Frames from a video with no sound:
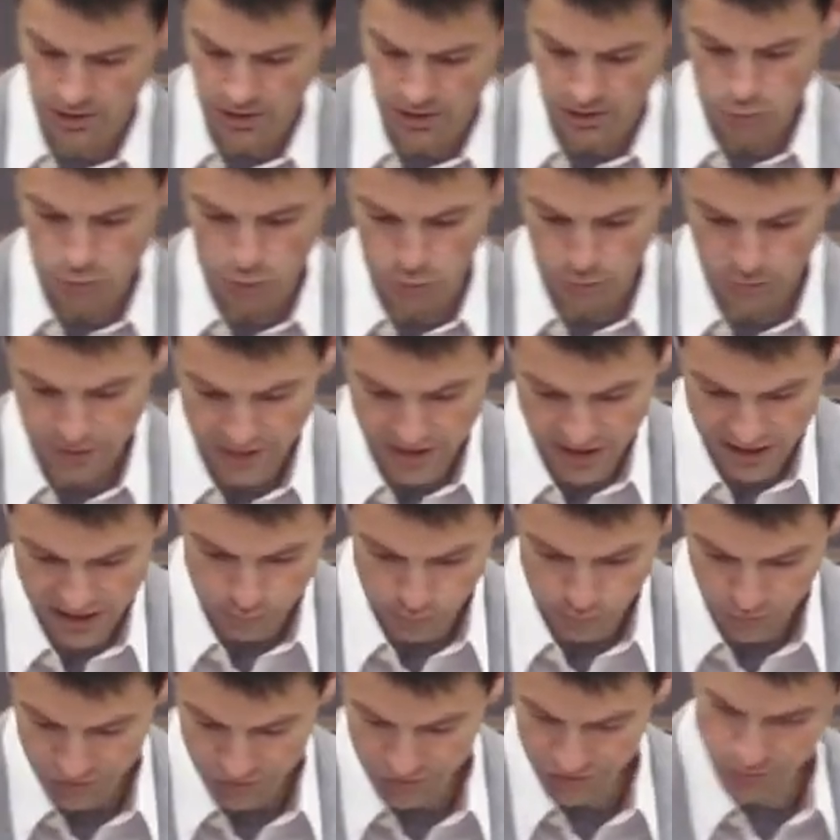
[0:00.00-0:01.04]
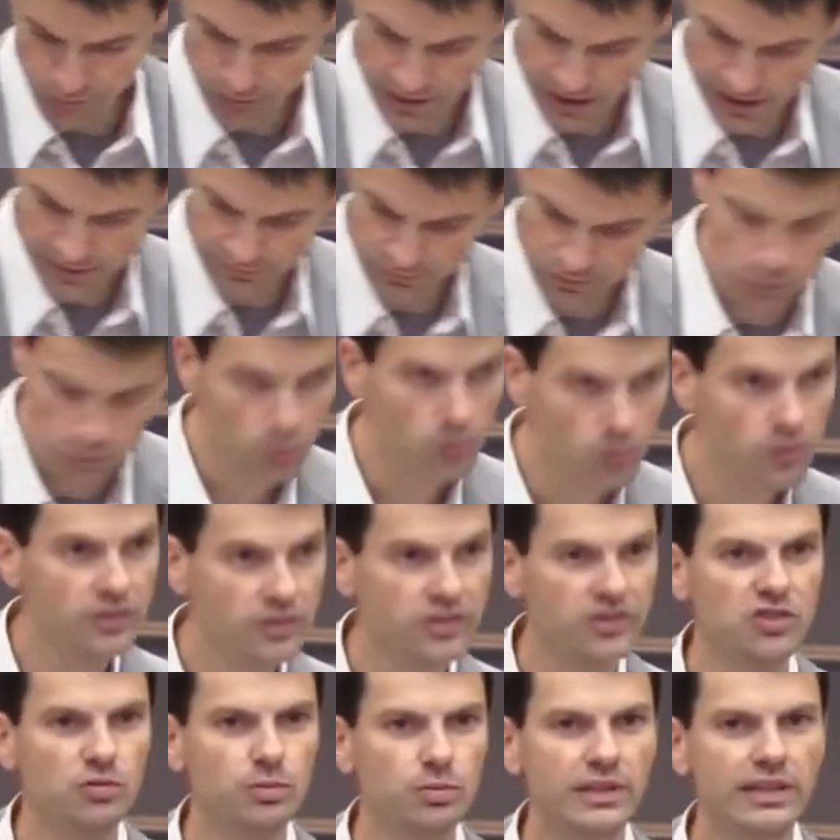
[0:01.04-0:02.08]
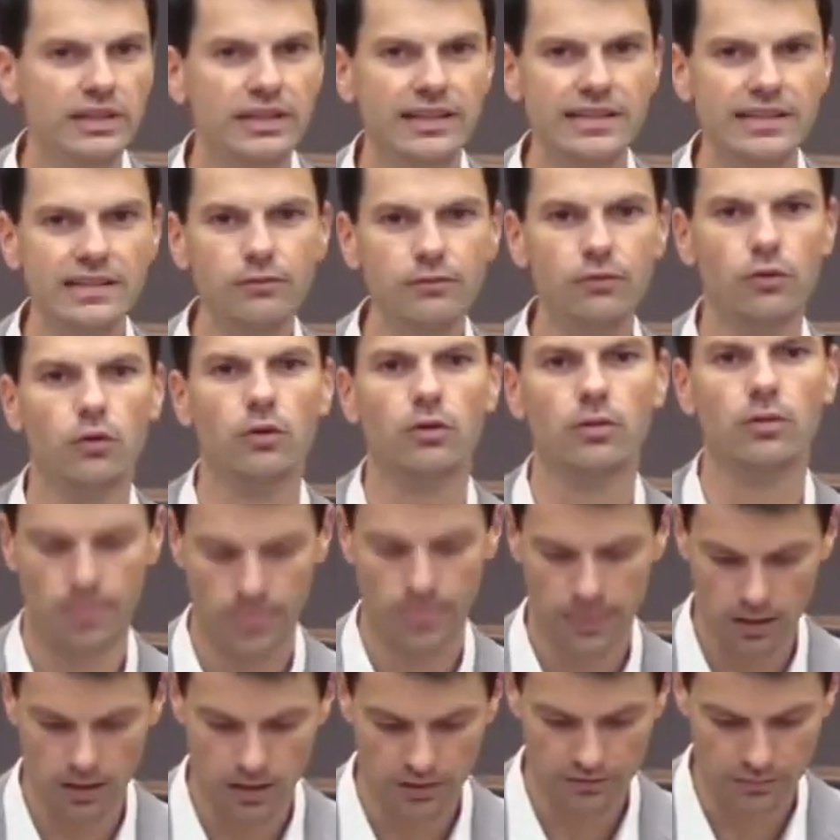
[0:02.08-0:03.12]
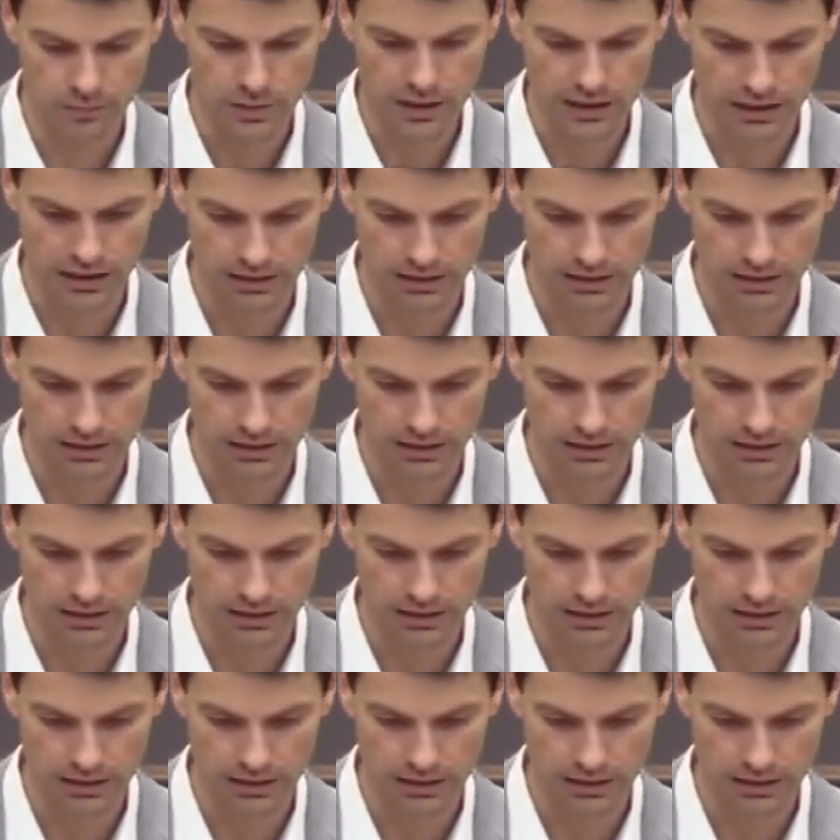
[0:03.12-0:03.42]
will be able soon afterward to speak evil of me.